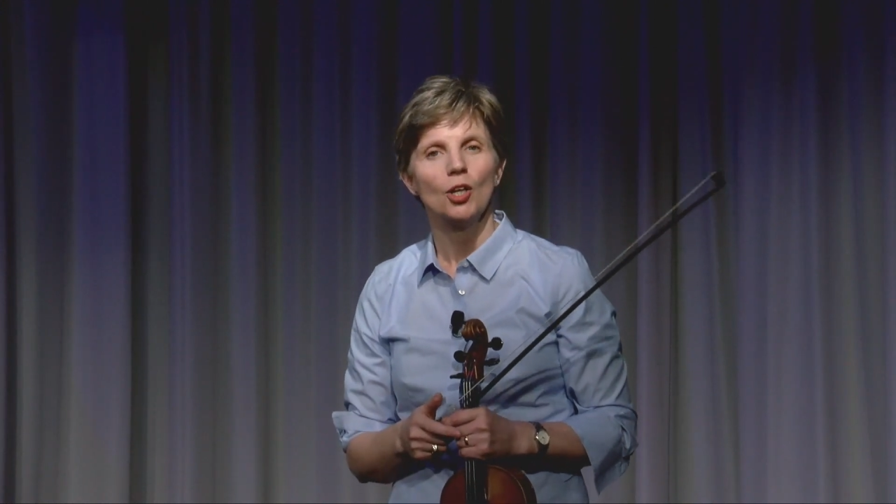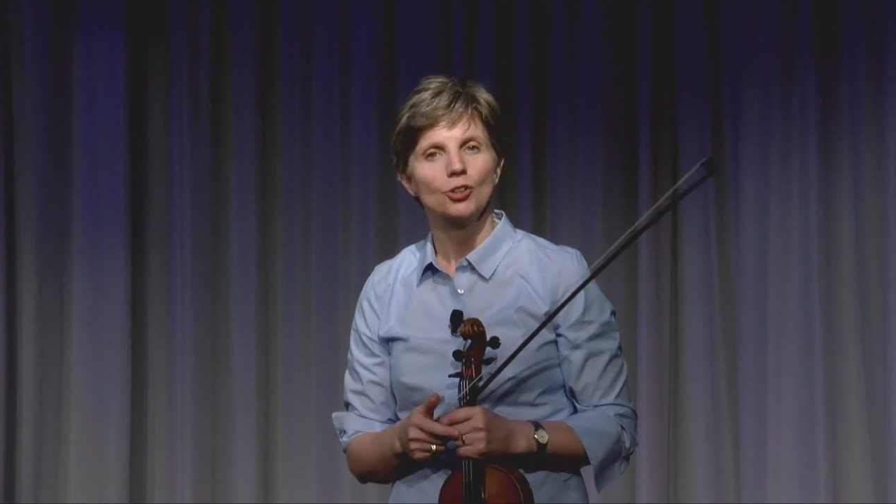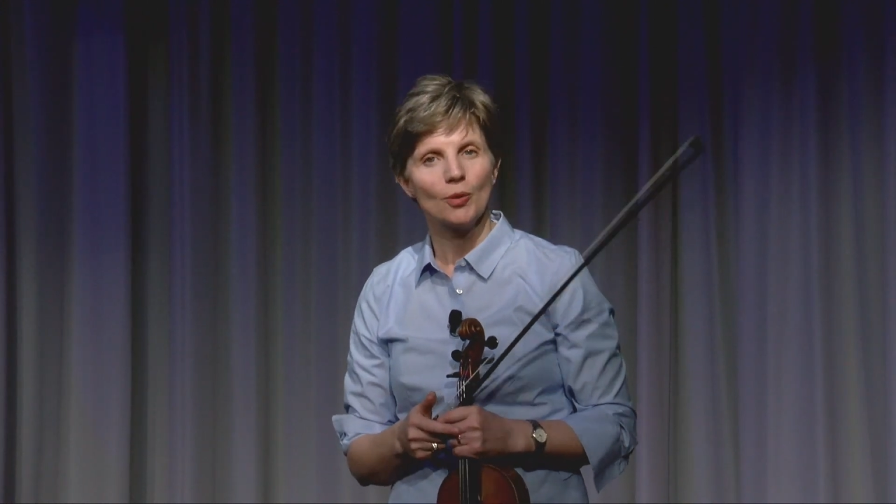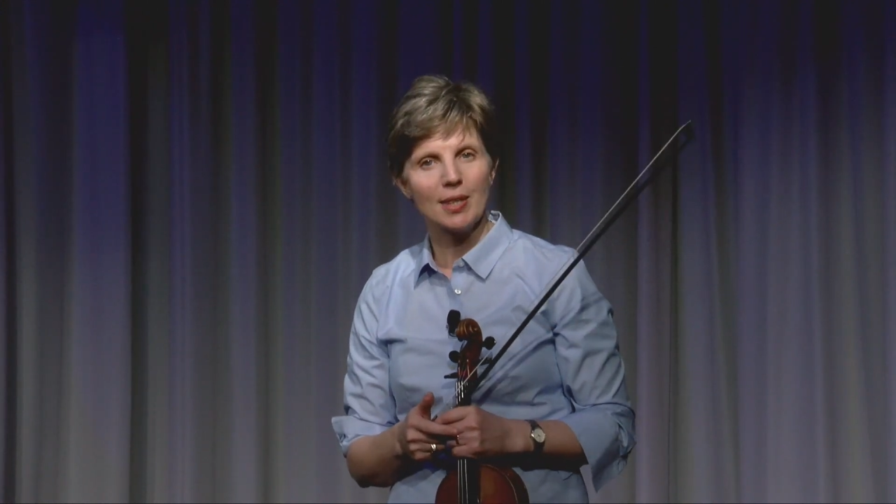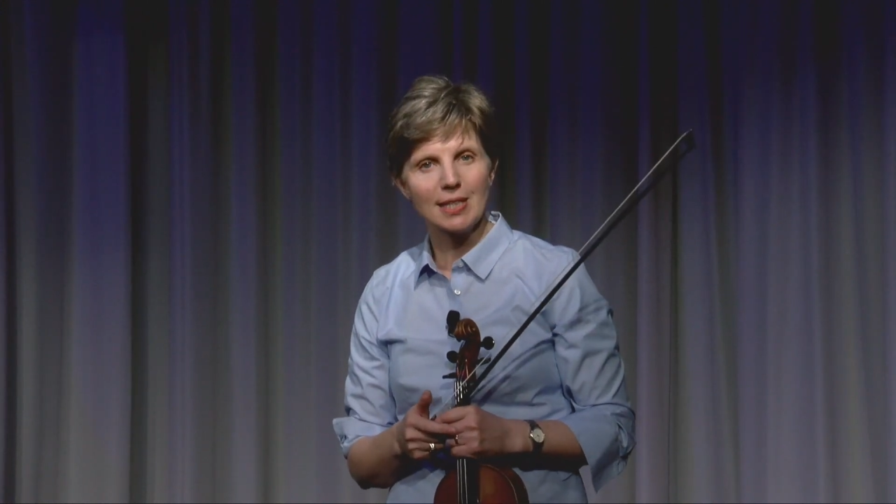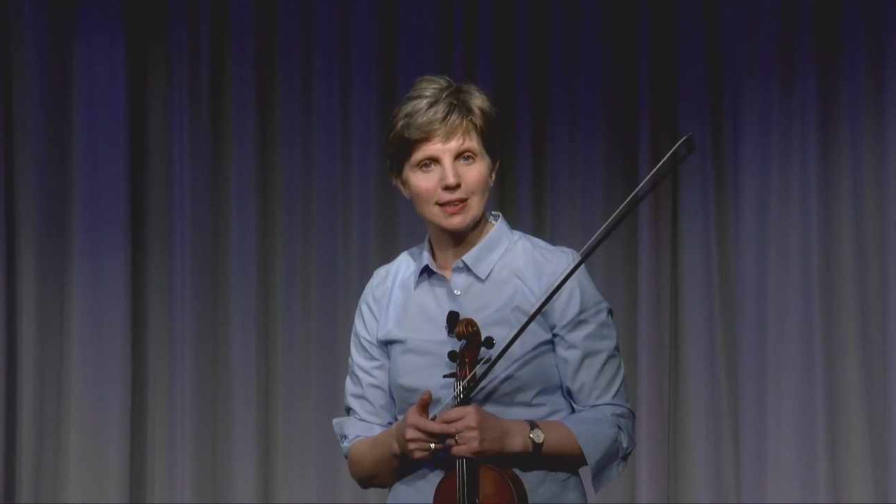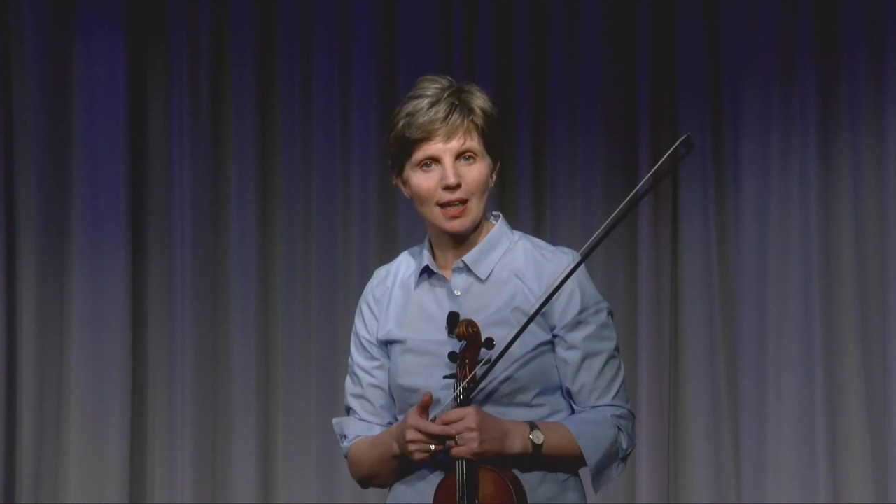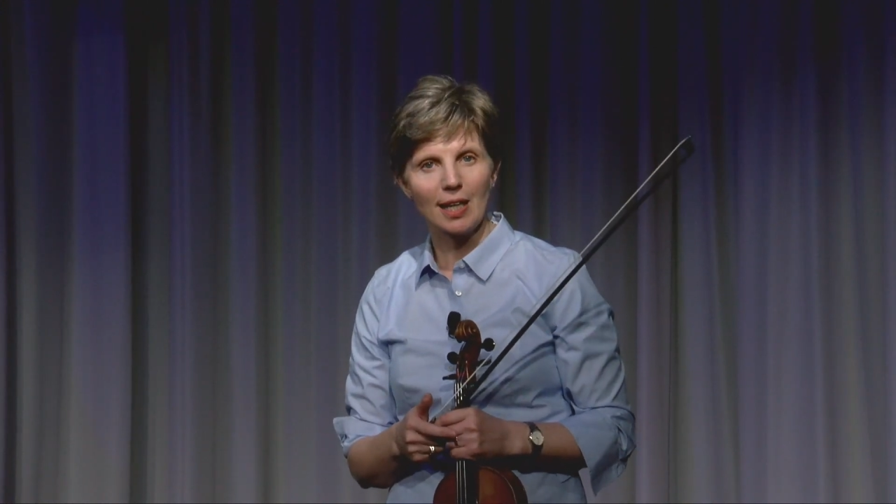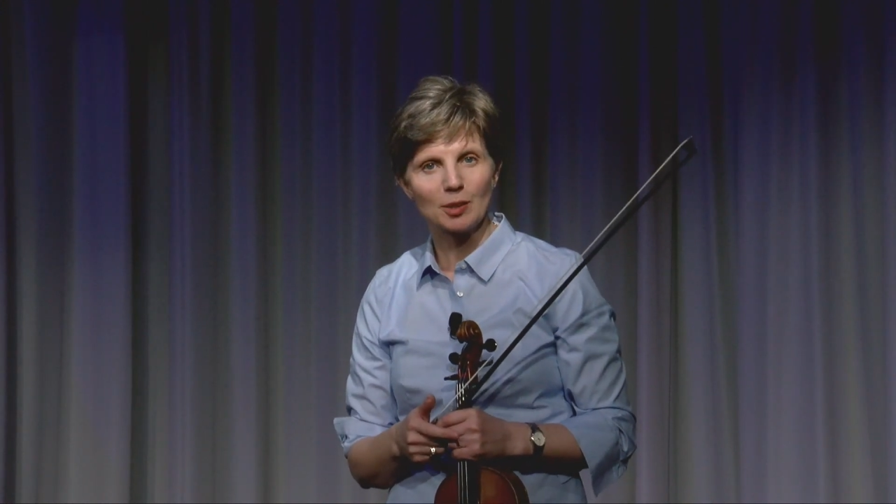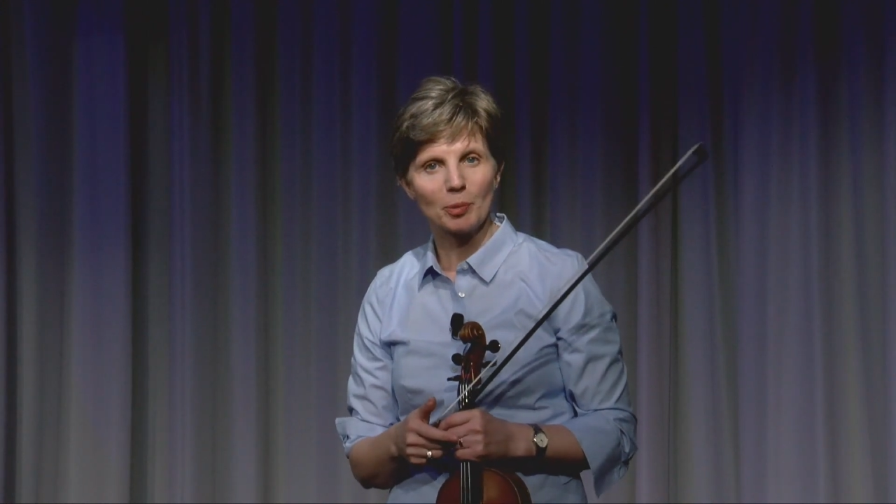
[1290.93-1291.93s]
So in this
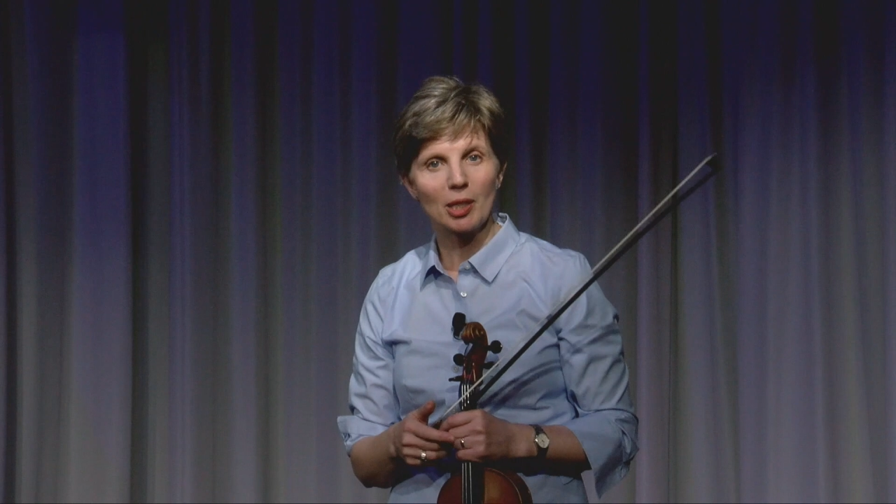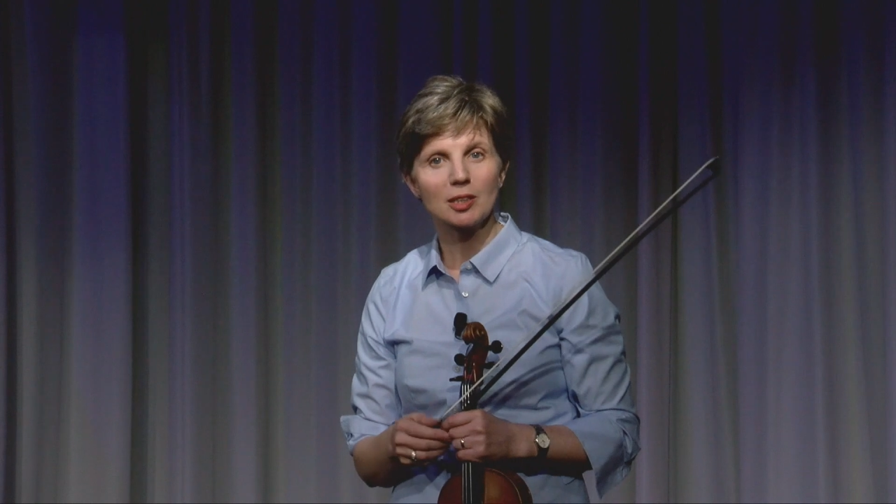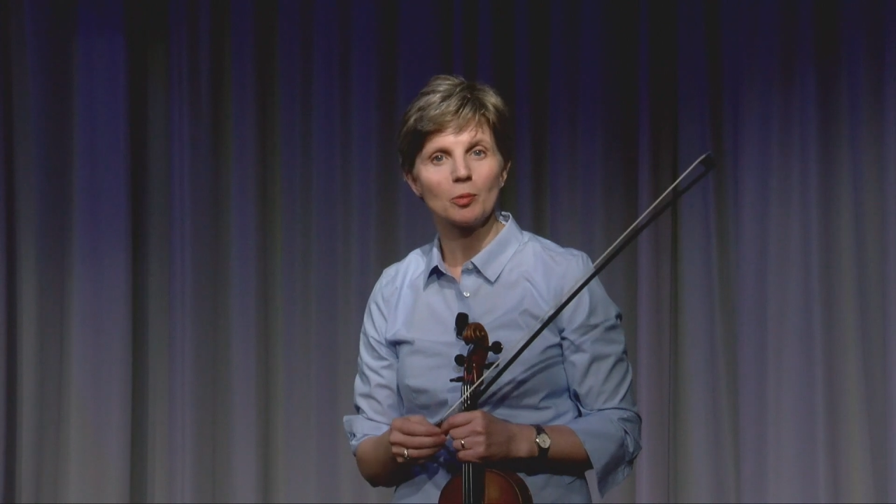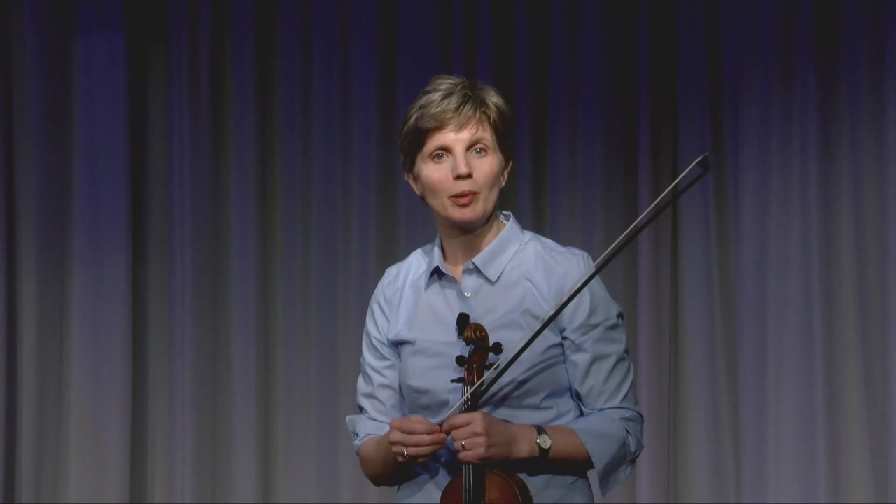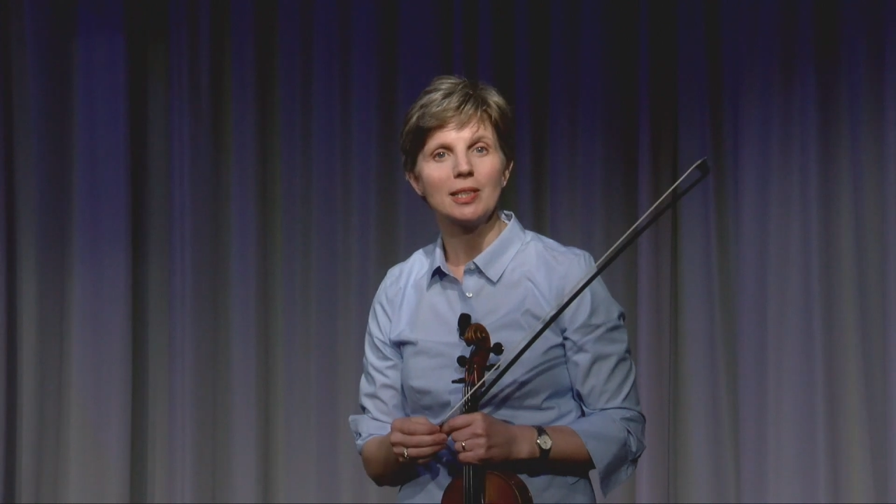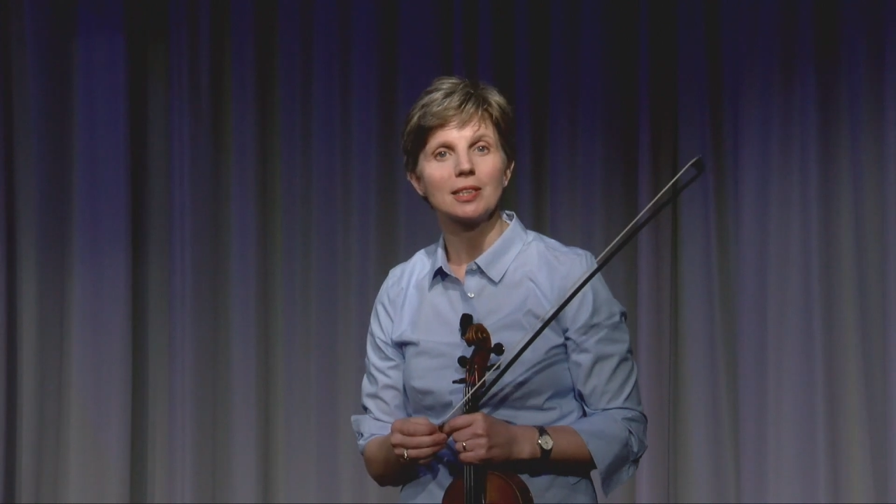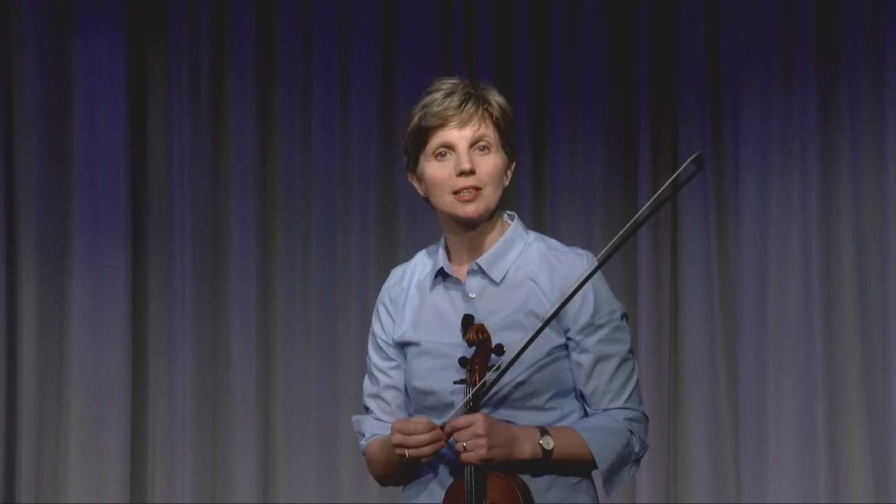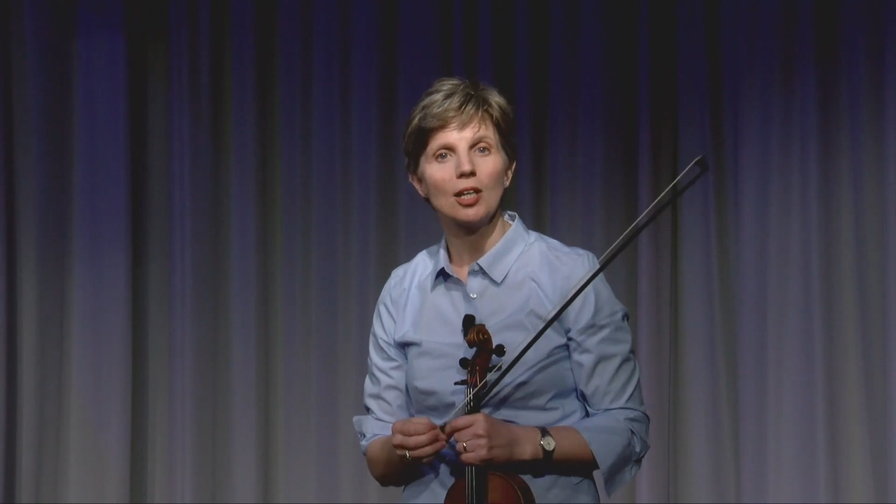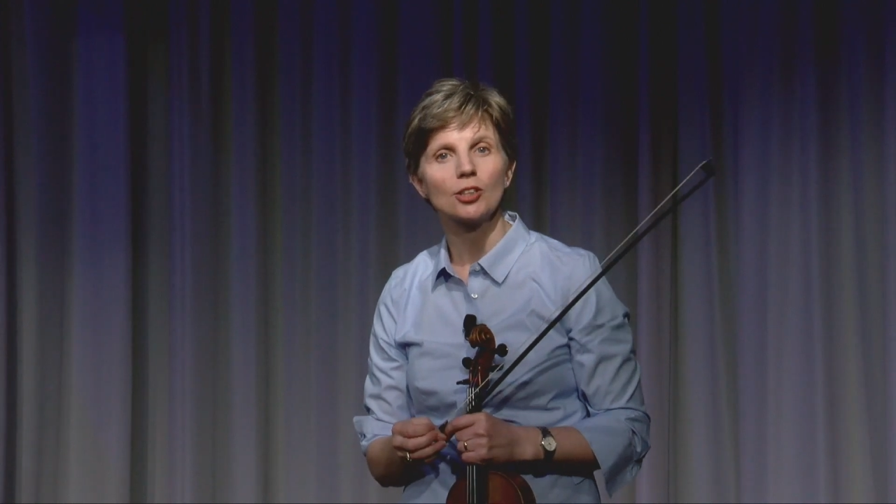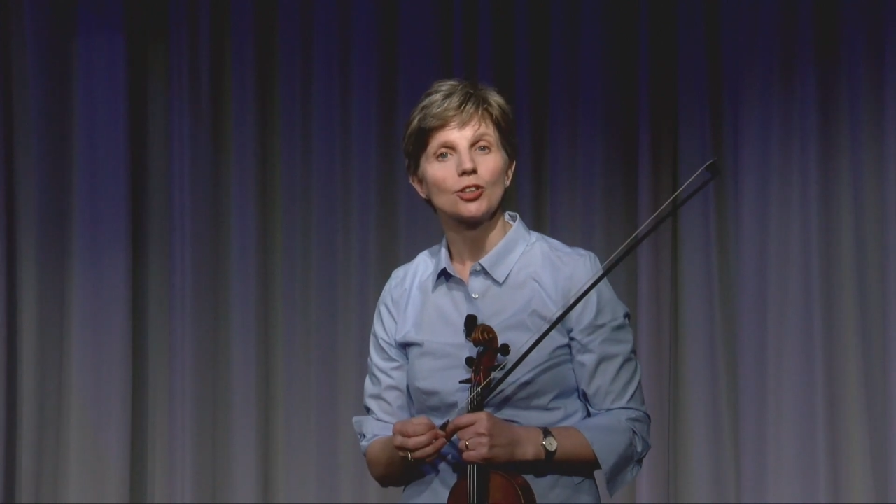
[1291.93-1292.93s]
case, because the piece
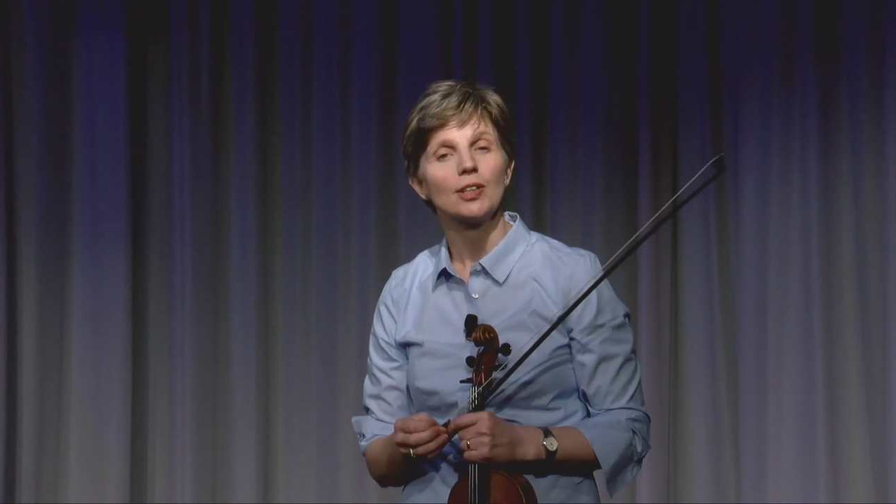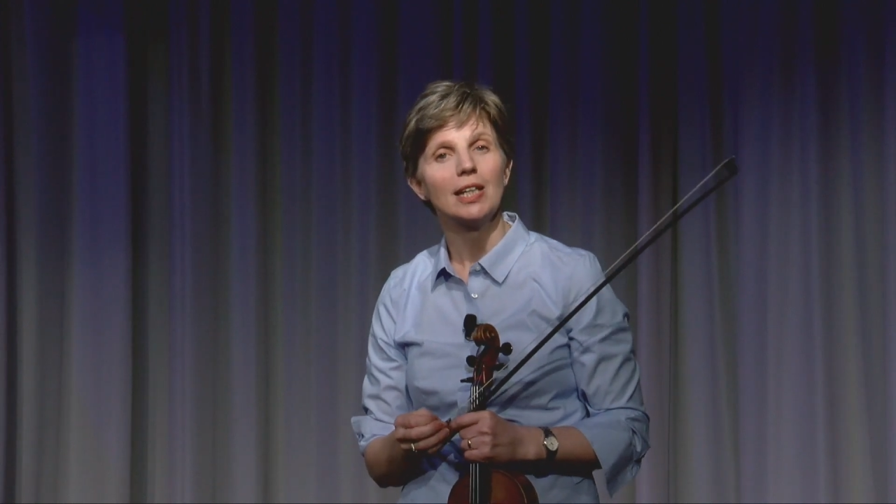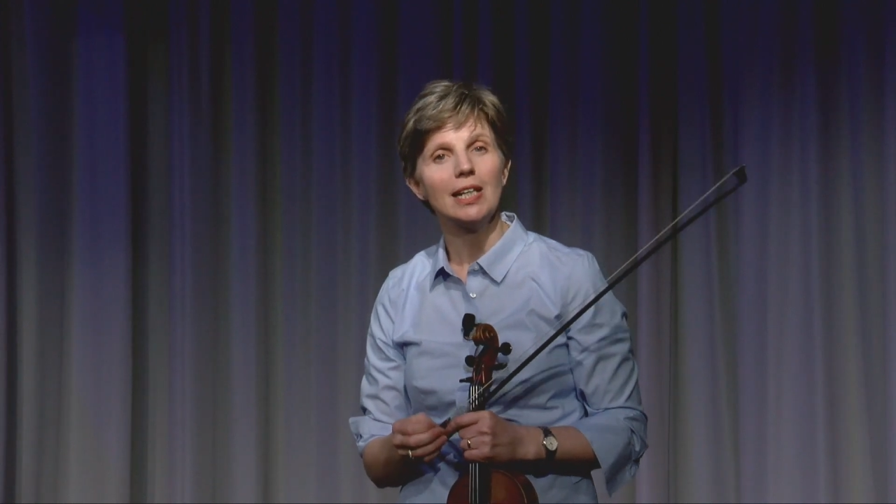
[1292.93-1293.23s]
starts on the